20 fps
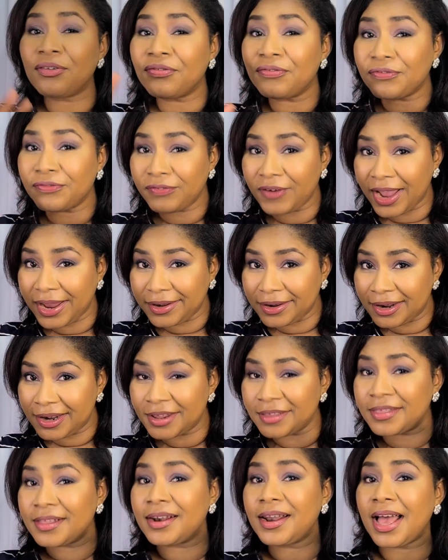finally,
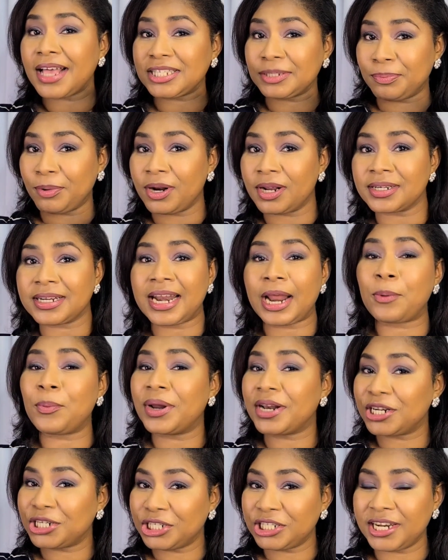the last product that I want
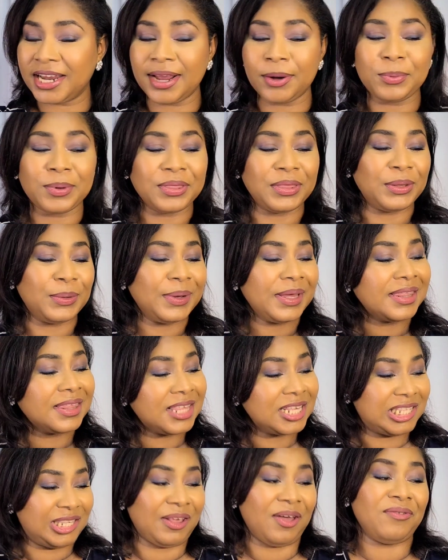to share with you in
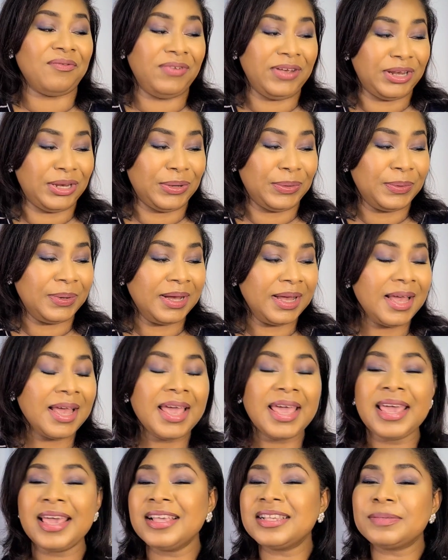this video
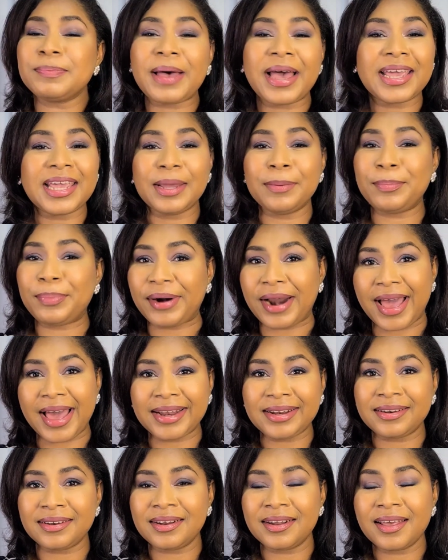is by a
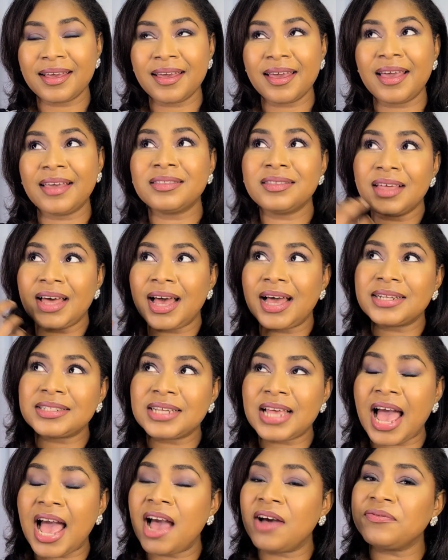brand that
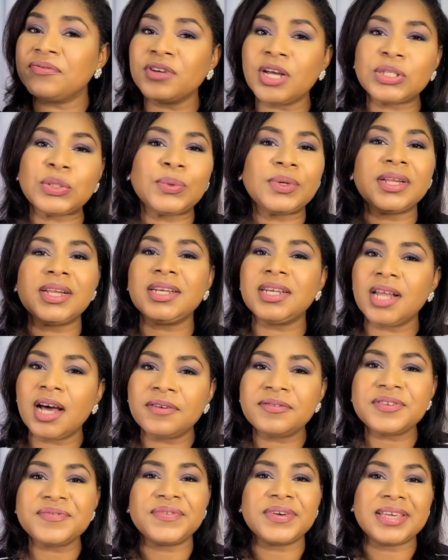I have not only
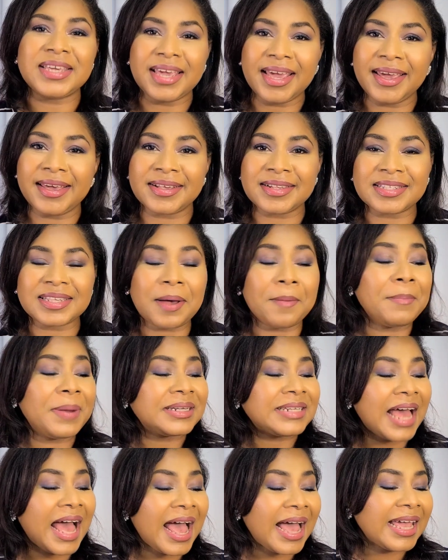loved for years, but
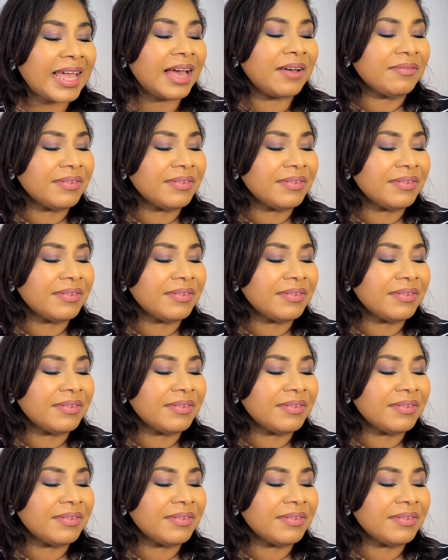I have